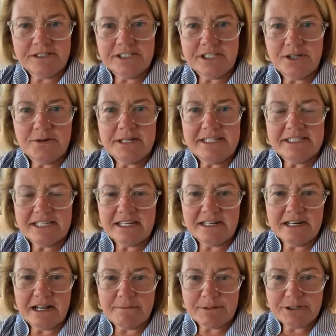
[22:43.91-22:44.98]
And so he's
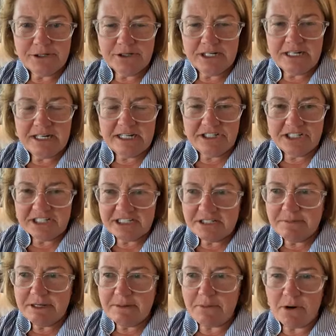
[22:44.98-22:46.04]
getting an opportunity just
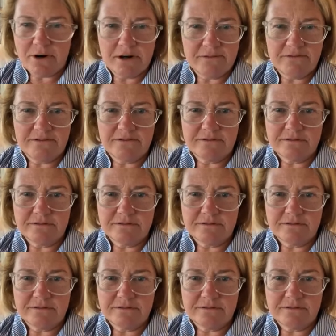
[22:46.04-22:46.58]
to be a part of